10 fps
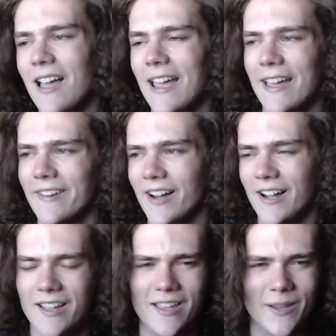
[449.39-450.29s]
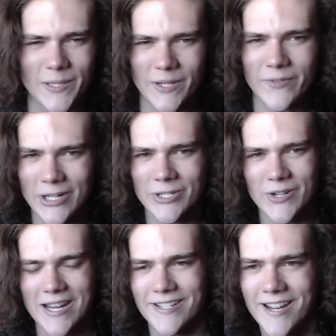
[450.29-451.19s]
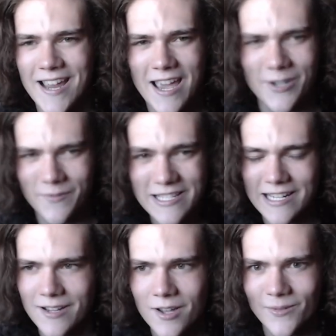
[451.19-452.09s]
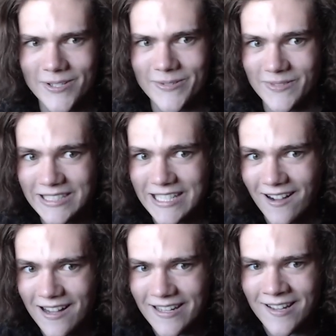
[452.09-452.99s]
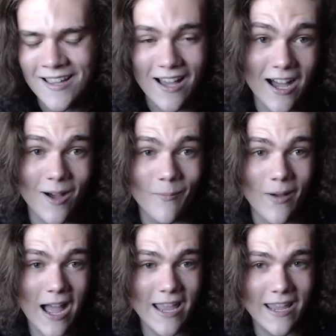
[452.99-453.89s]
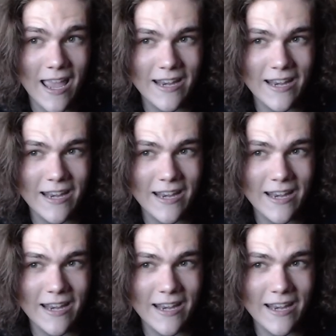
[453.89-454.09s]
And it was all very strange, and her reasoning was really odd. I